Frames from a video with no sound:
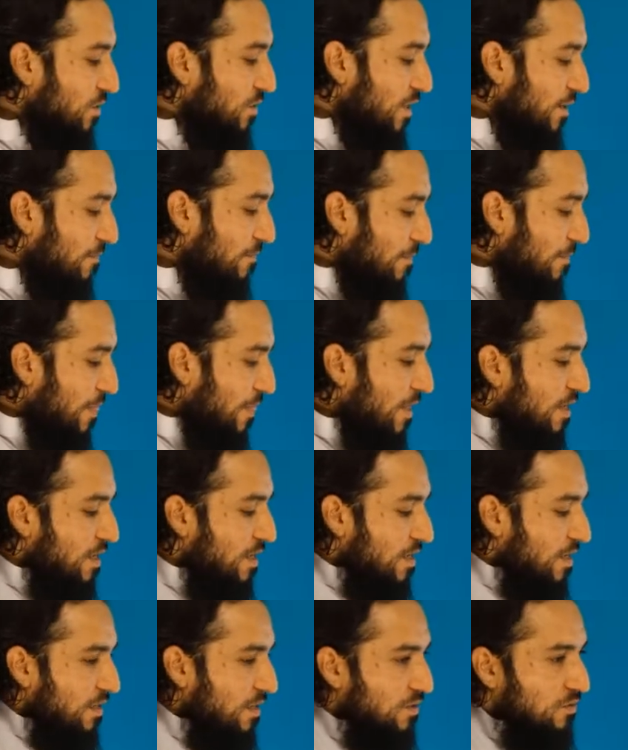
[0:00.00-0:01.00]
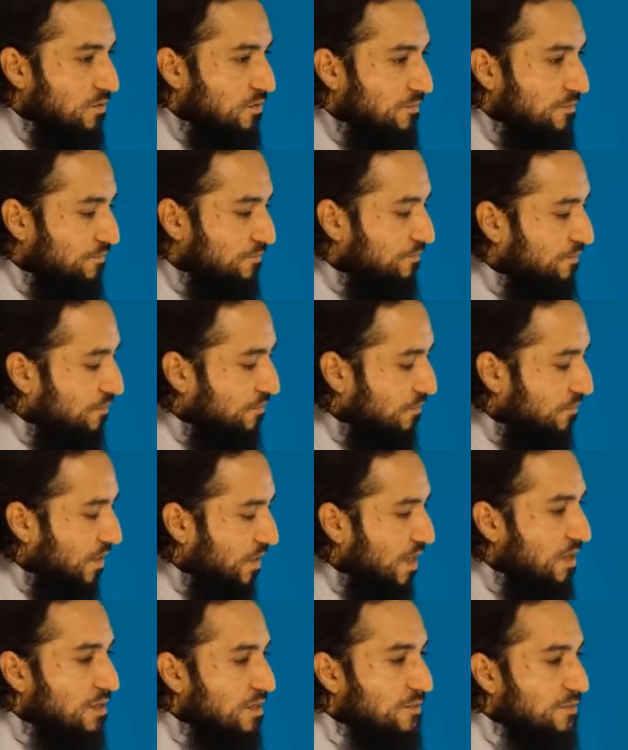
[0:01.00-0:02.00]
Okay, so
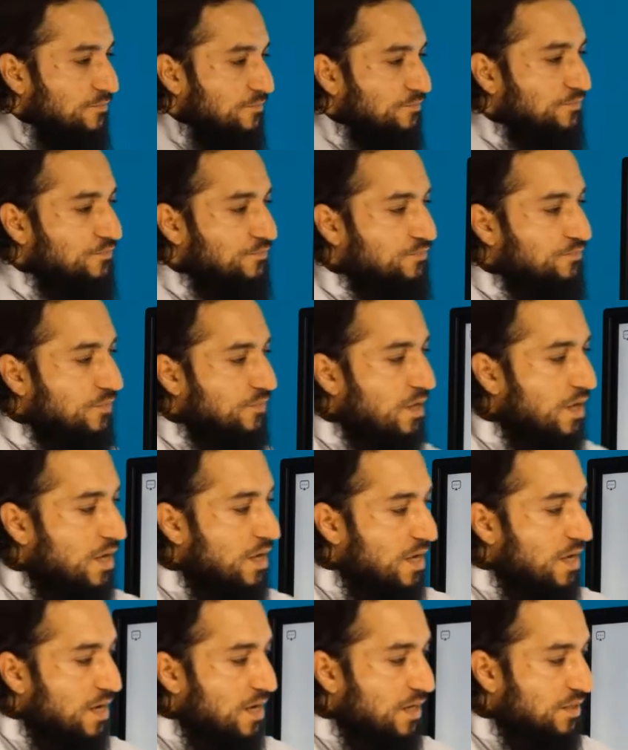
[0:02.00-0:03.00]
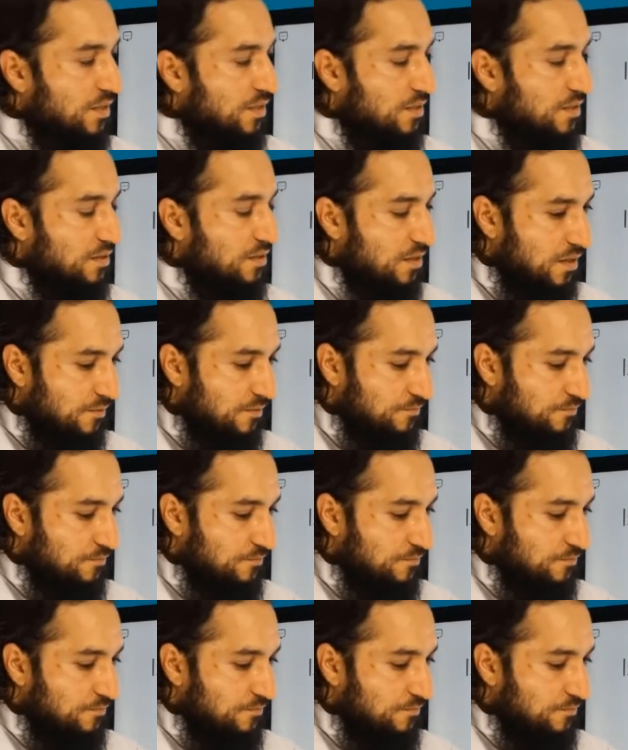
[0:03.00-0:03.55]
it is